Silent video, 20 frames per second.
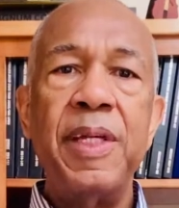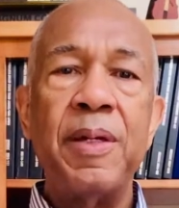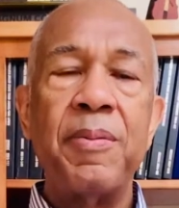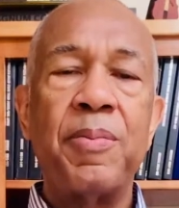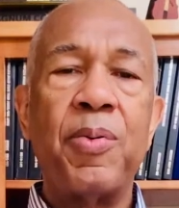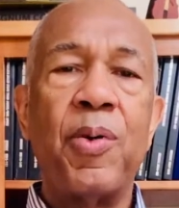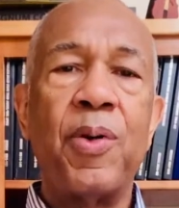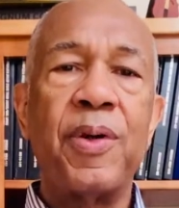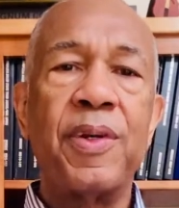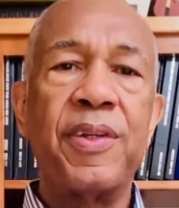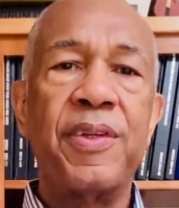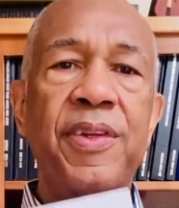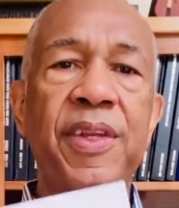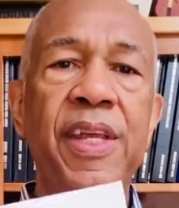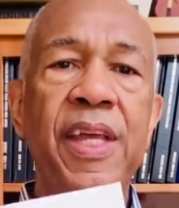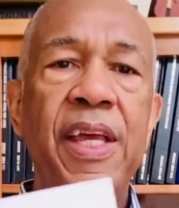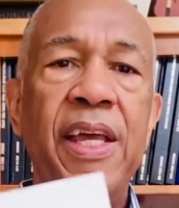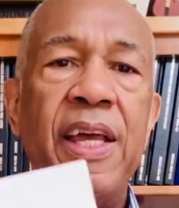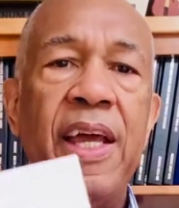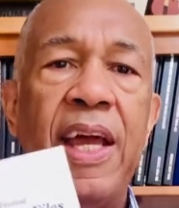important,
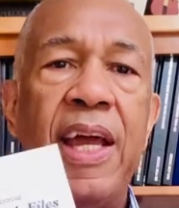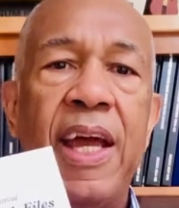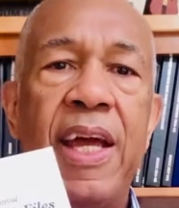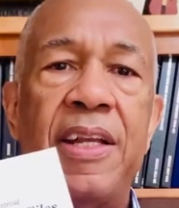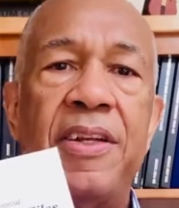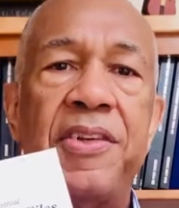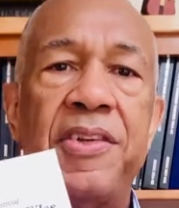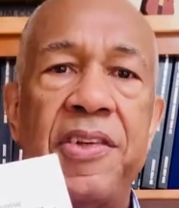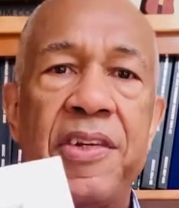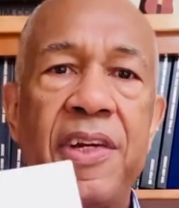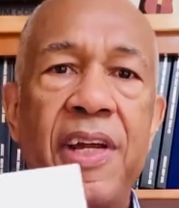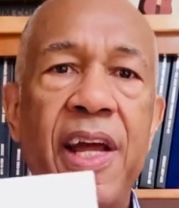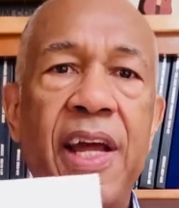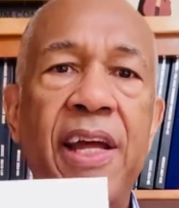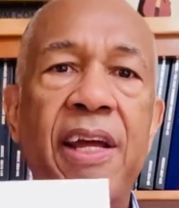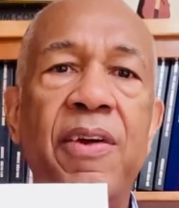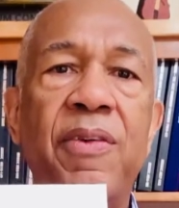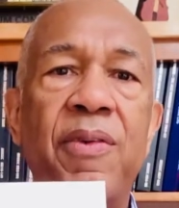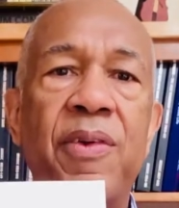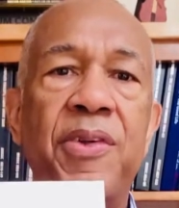and
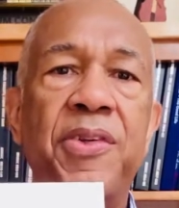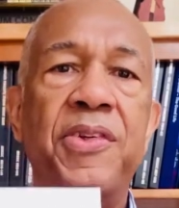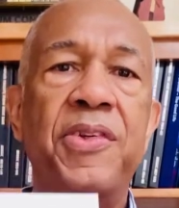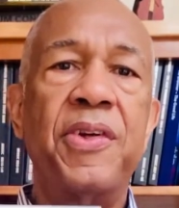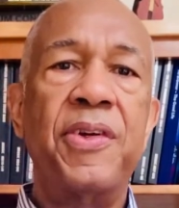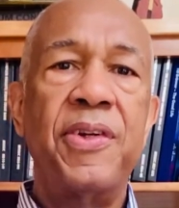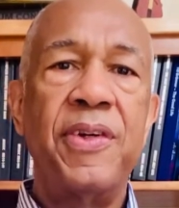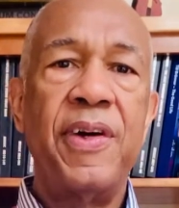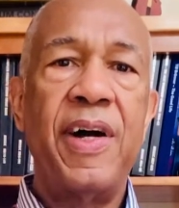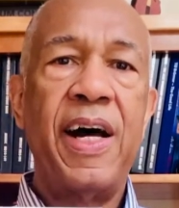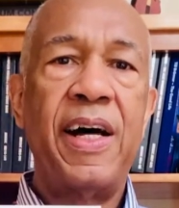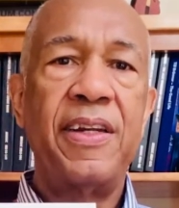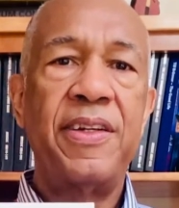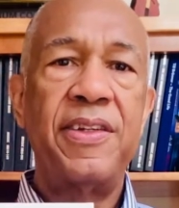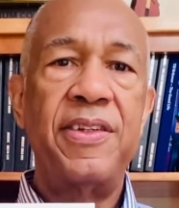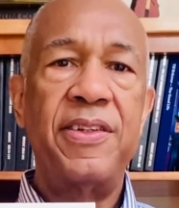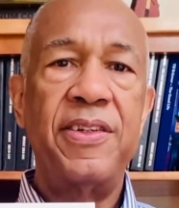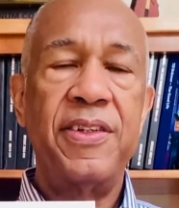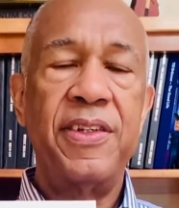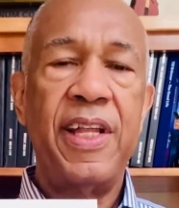Chie will show you how to
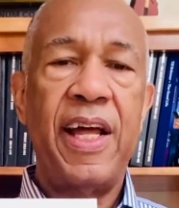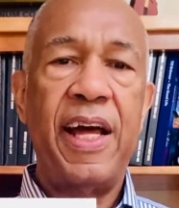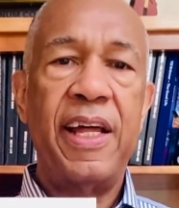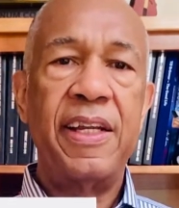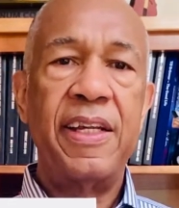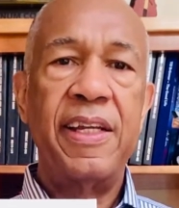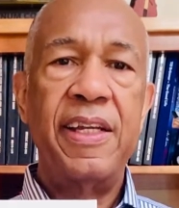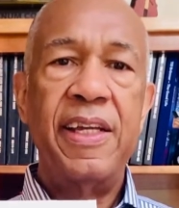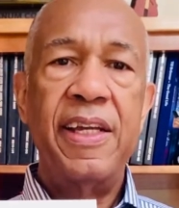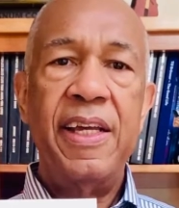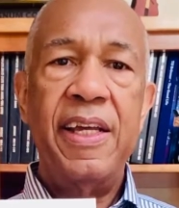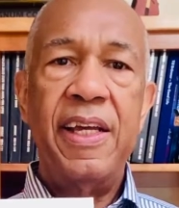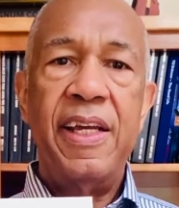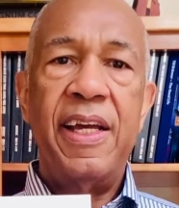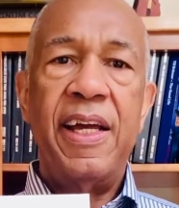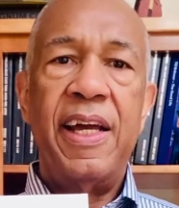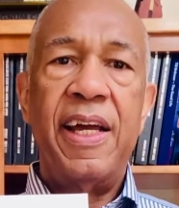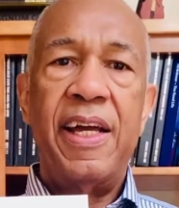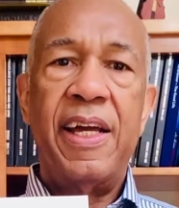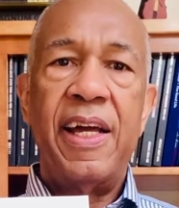do that.
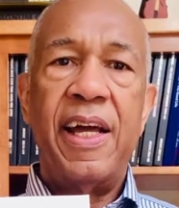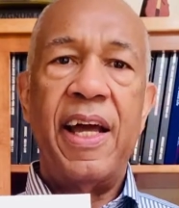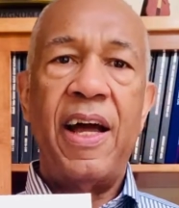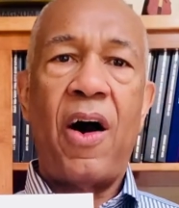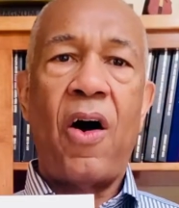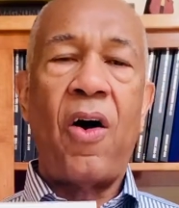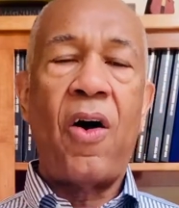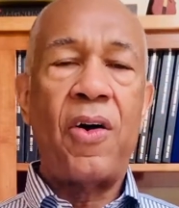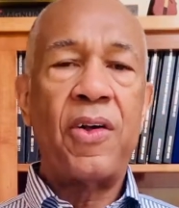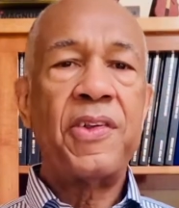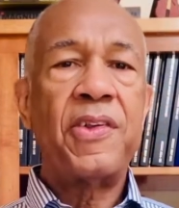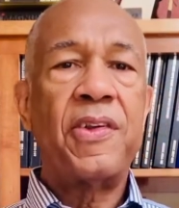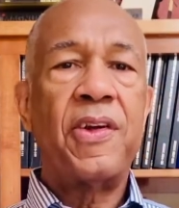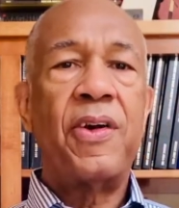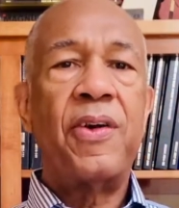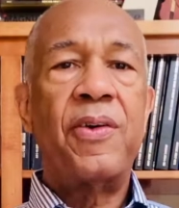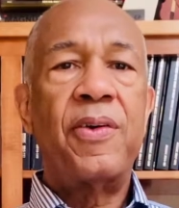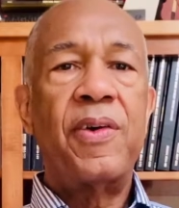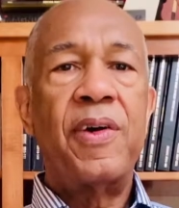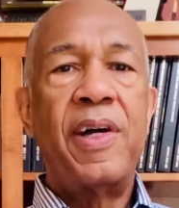
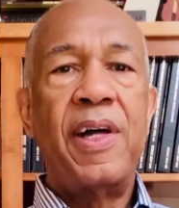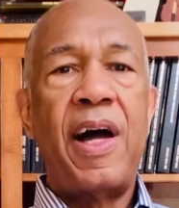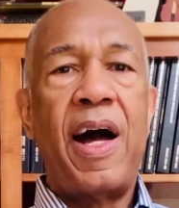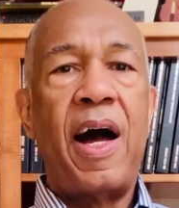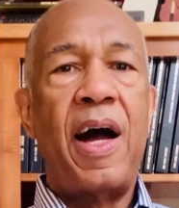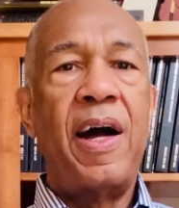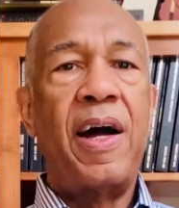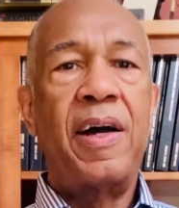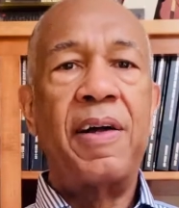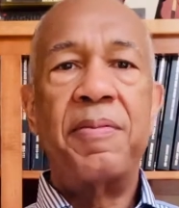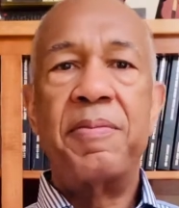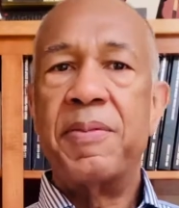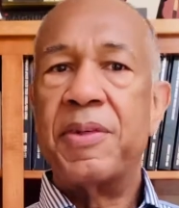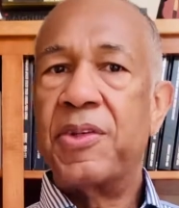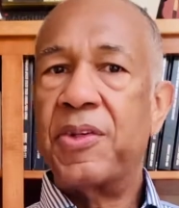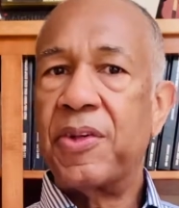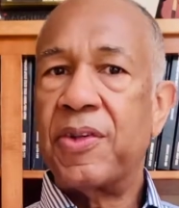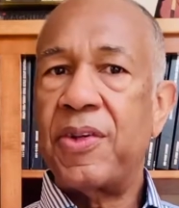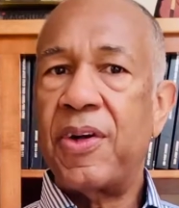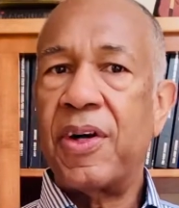Also,
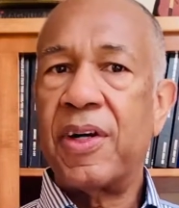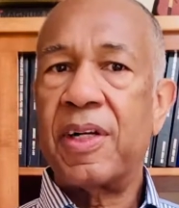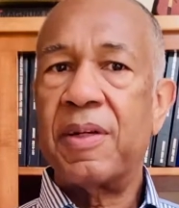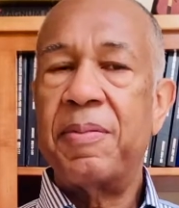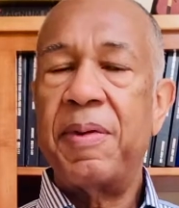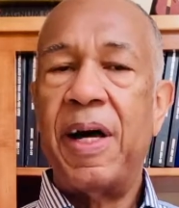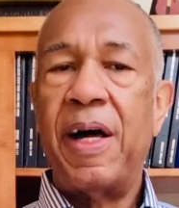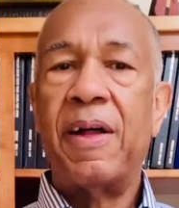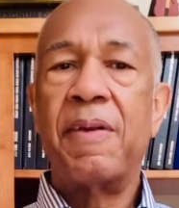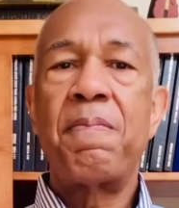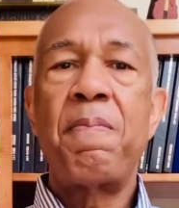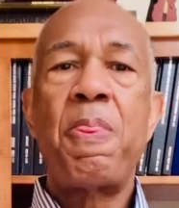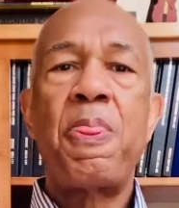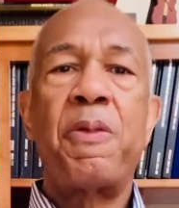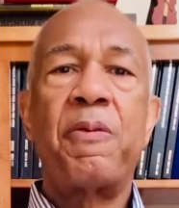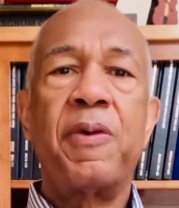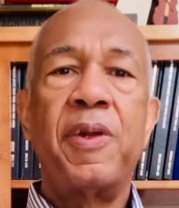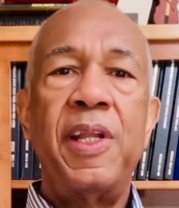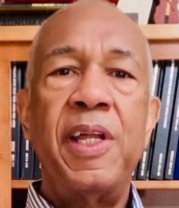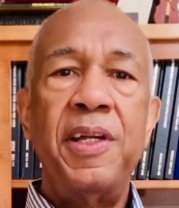she'll talk about the
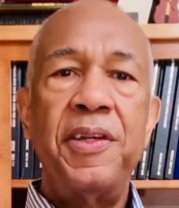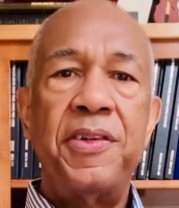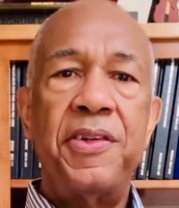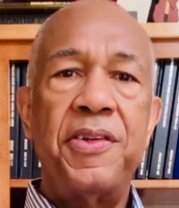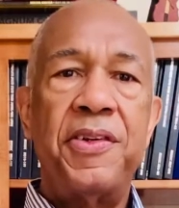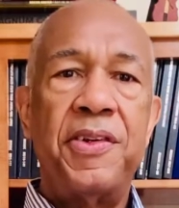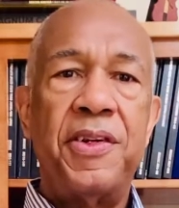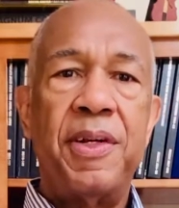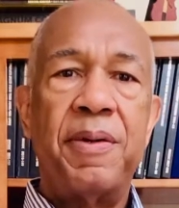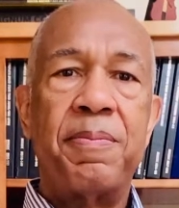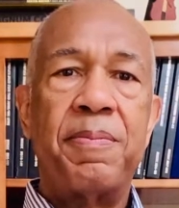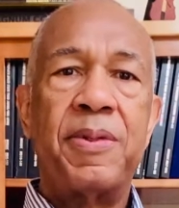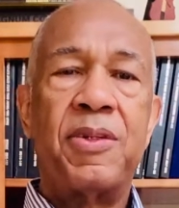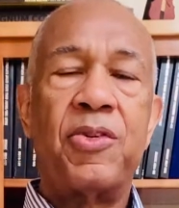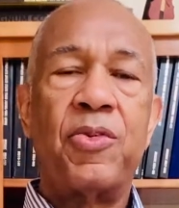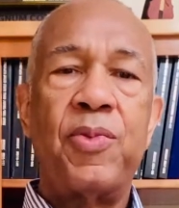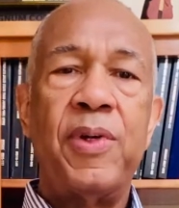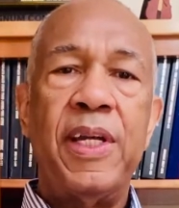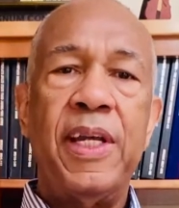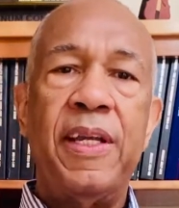relationship
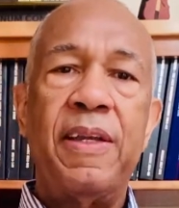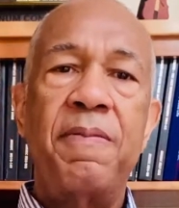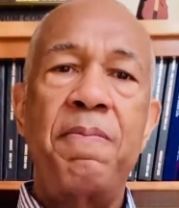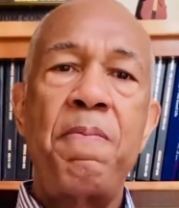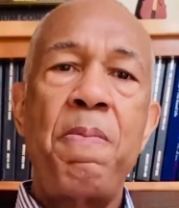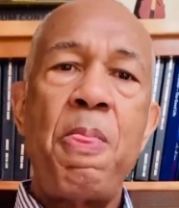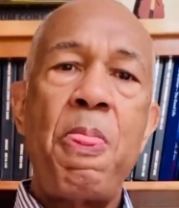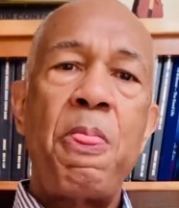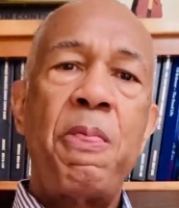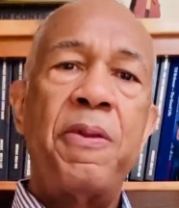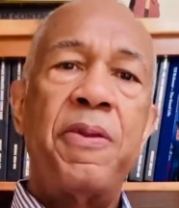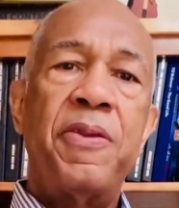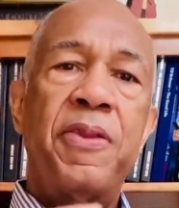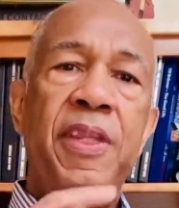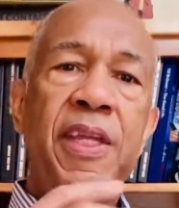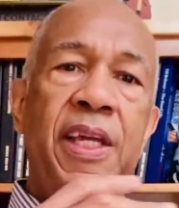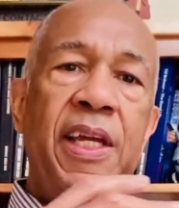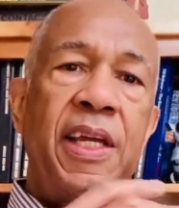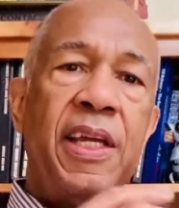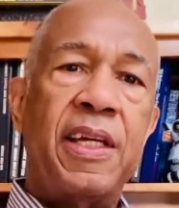between
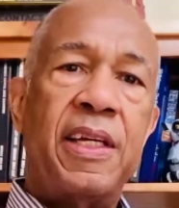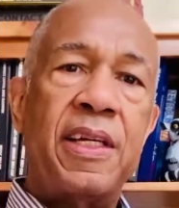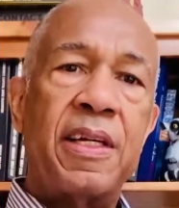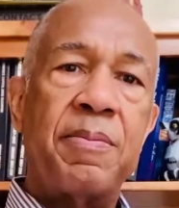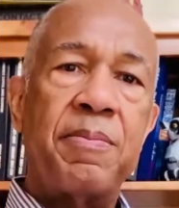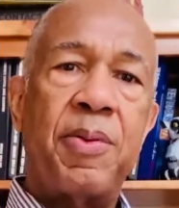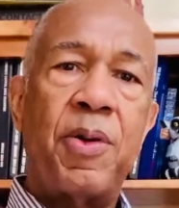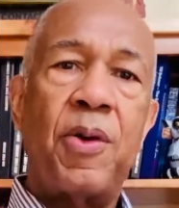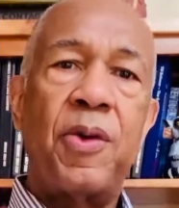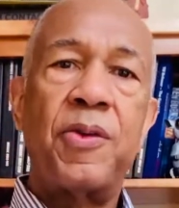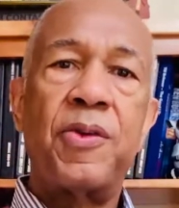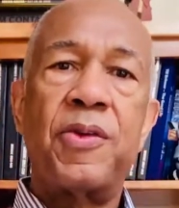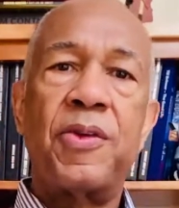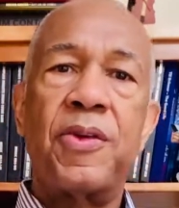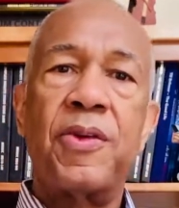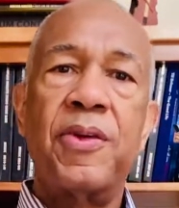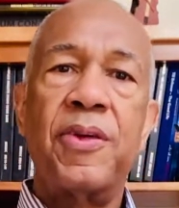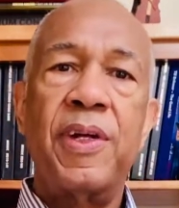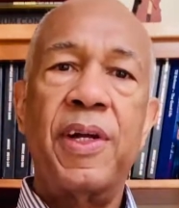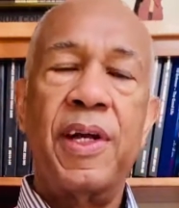the
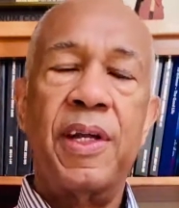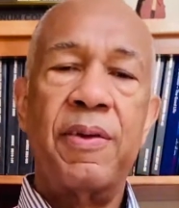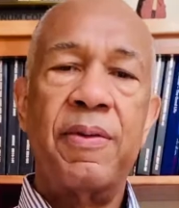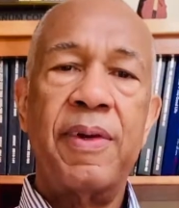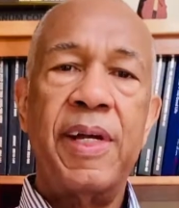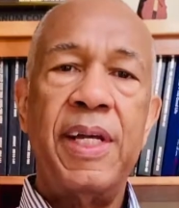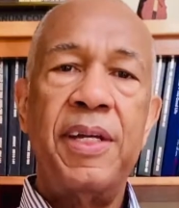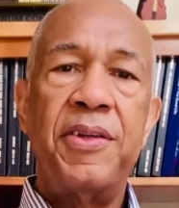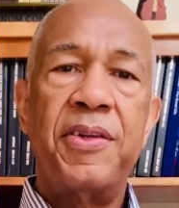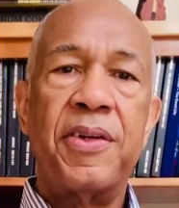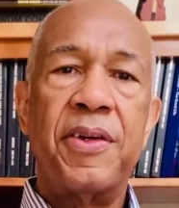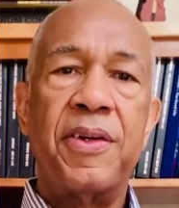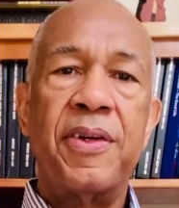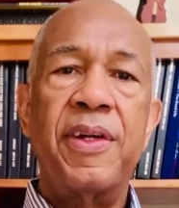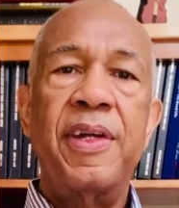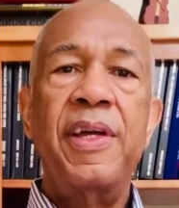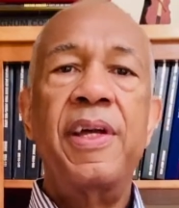composer and arranger